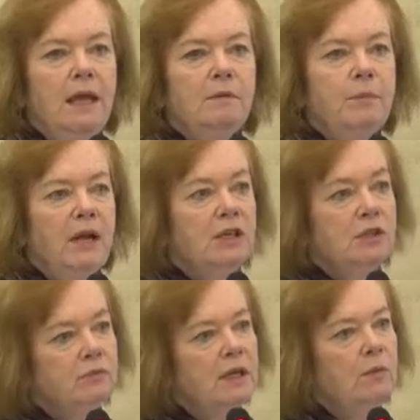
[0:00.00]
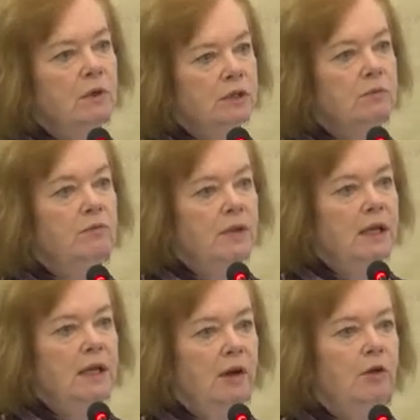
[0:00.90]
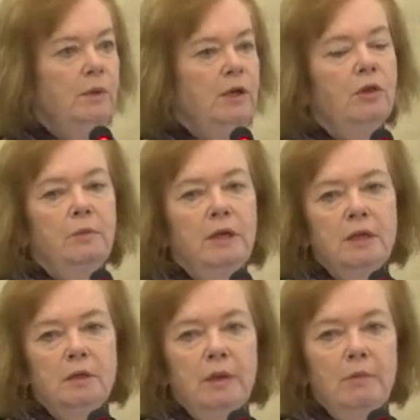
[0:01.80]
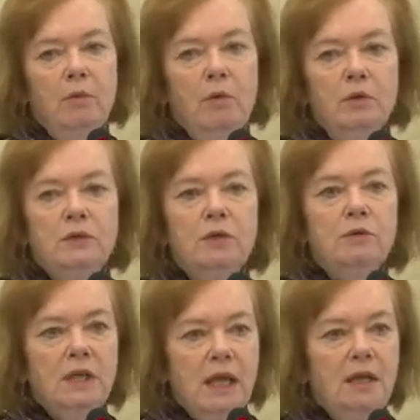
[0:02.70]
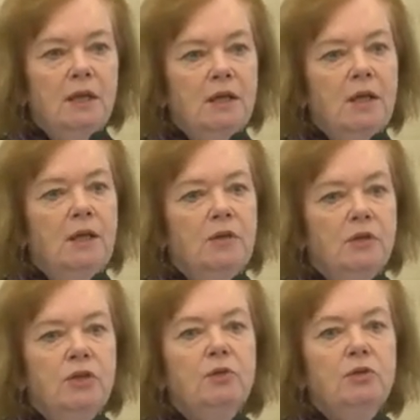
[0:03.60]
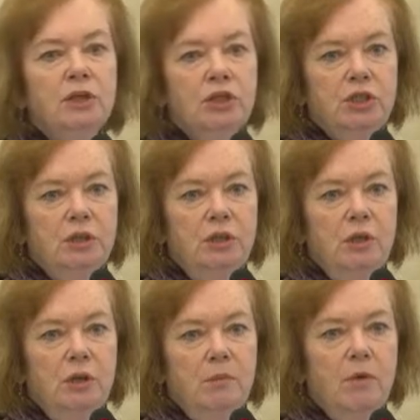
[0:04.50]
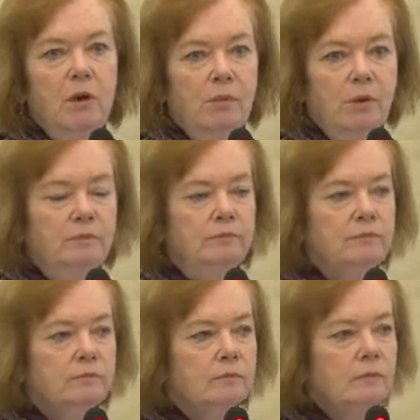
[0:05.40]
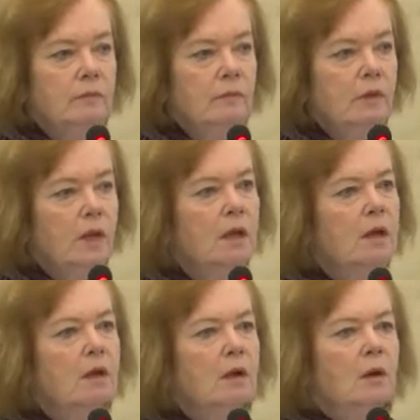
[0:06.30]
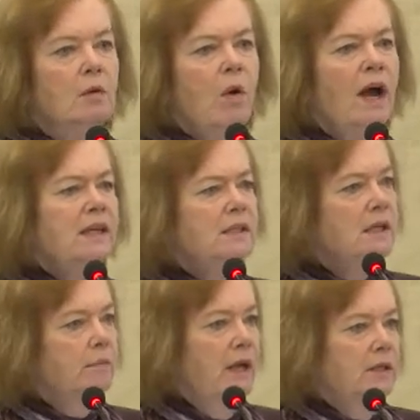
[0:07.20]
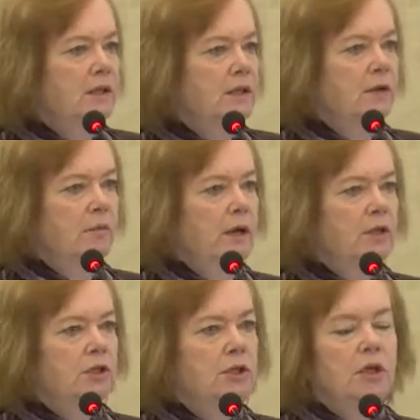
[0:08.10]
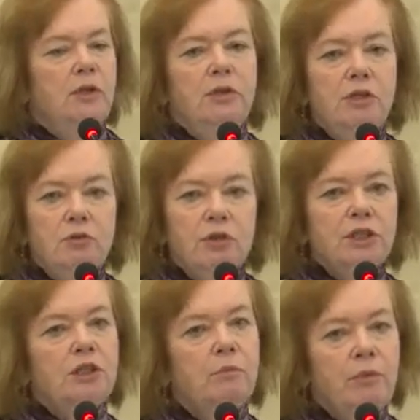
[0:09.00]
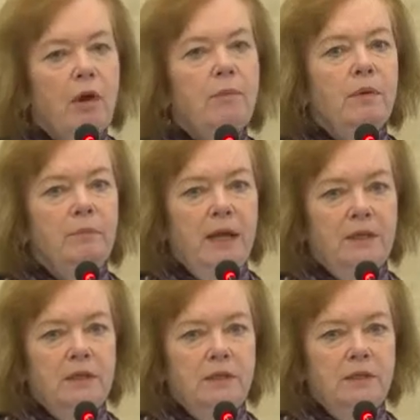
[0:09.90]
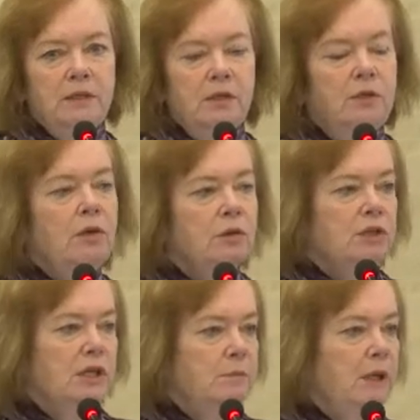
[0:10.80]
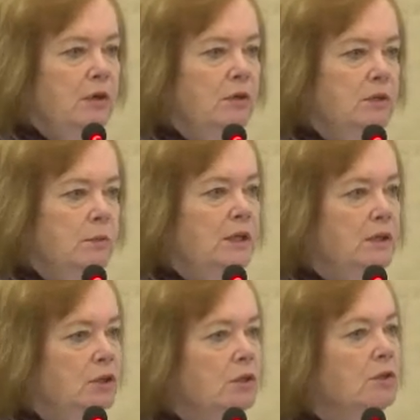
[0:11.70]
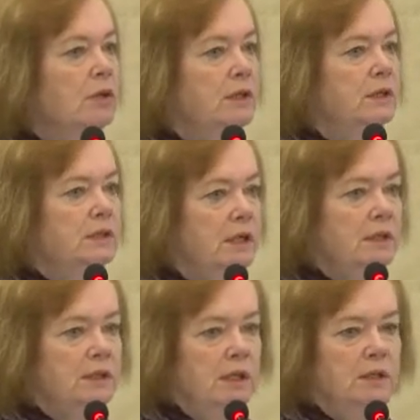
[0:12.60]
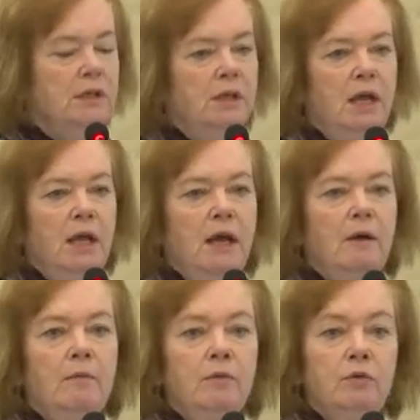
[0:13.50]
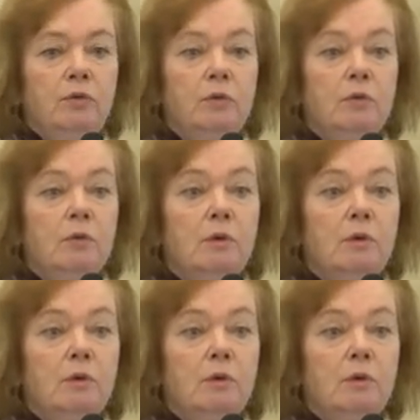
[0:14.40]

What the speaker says: But I just really want to really home in on them a little bit more. So take the nutrition problem. Why does it matter so much? The nutrition problem matters not just because when children are stunted through